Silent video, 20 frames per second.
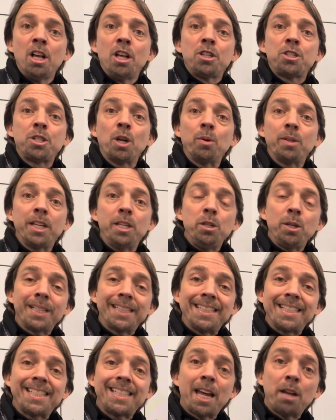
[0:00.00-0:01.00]
so that you
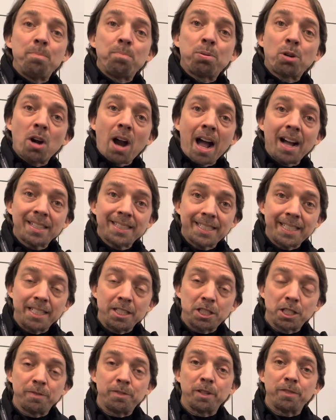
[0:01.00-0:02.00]
can send
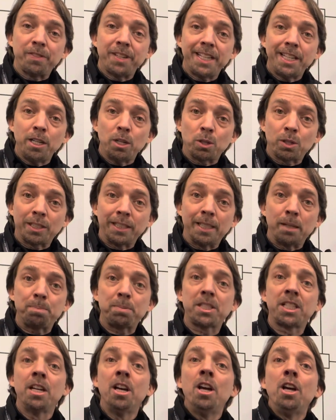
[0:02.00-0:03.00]
proxies of your video
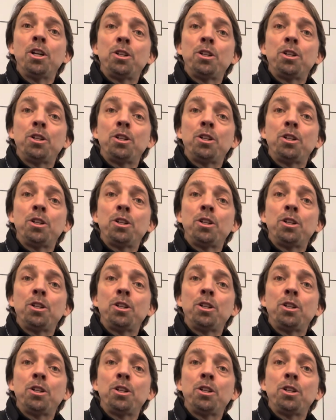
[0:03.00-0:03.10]
clips